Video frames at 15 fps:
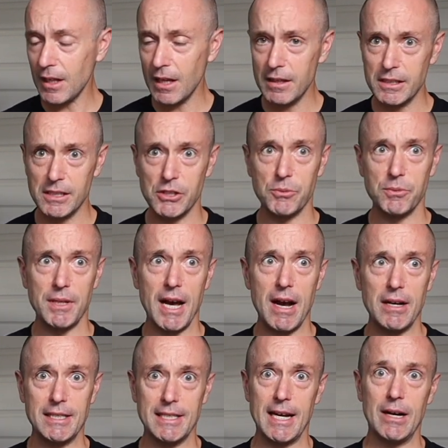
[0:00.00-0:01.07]
This is
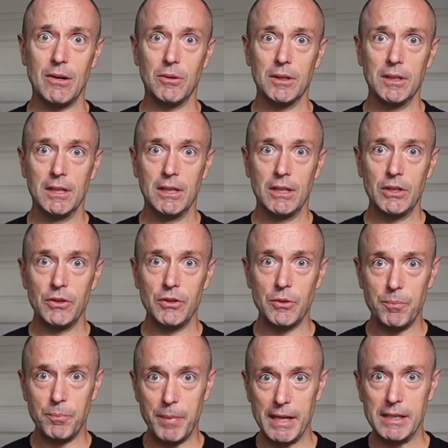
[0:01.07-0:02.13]
without a doubt the
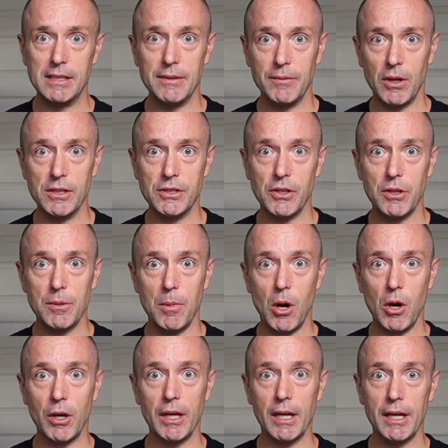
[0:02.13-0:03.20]
best device on the
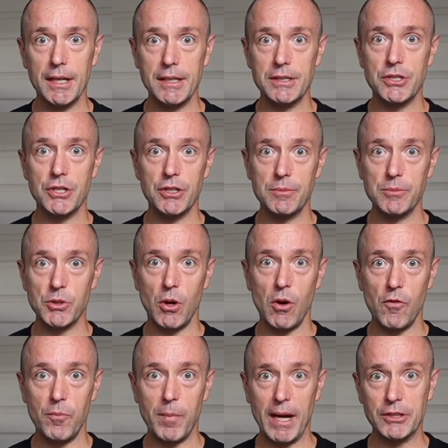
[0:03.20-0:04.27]
market in terms
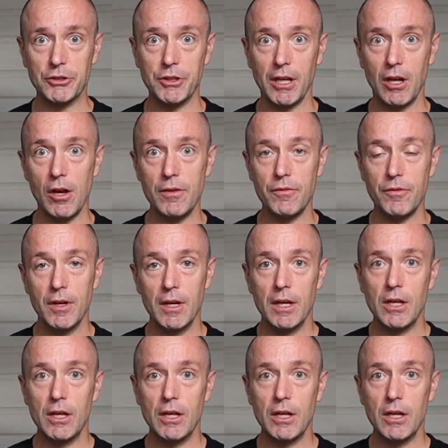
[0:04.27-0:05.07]
of battery life.